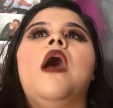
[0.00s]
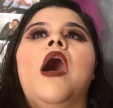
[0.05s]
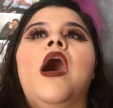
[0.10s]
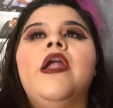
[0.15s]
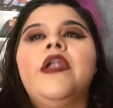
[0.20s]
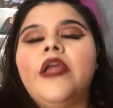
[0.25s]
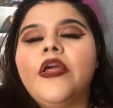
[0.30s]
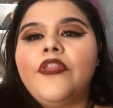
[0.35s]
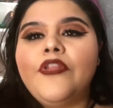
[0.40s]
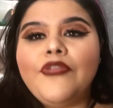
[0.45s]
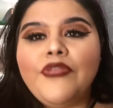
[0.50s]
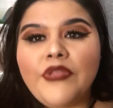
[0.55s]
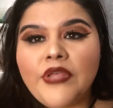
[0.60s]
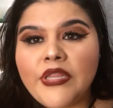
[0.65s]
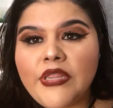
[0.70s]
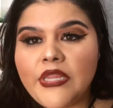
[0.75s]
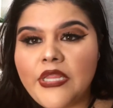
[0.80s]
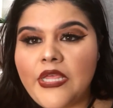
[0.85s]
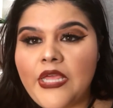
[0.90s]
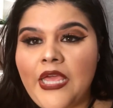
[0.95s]
Another
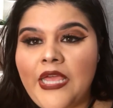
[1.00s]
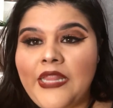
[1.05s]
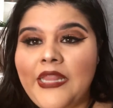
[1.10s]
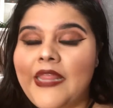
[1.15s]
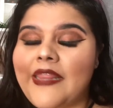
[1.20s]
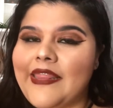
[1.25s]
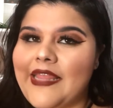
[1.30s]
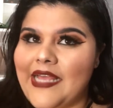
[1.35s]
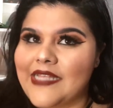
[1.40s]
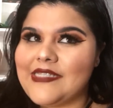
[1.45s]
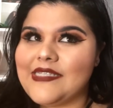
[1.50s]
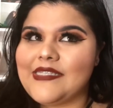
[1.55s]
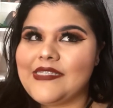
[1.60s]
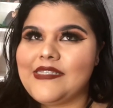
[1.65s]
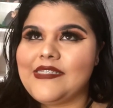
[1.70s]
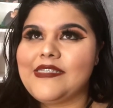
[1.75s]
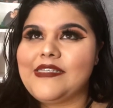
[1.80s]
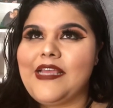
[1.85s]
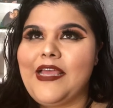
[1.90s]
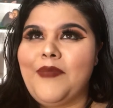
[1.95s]
thing, and
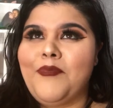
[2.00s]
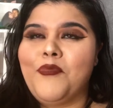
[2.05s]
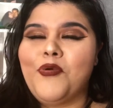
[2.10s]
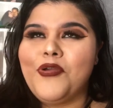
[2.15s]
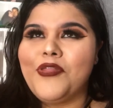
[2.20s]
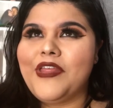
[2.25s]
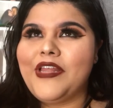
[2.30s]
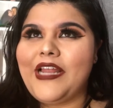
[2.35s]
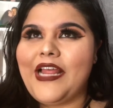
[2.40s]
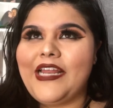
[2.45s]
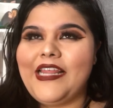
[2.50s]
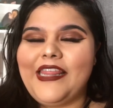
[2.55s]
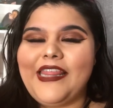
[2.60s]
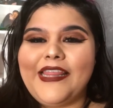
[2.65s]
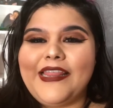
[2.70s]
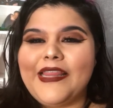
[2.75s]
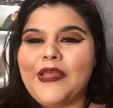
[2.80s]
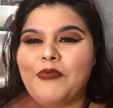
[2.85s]
that's more than anything,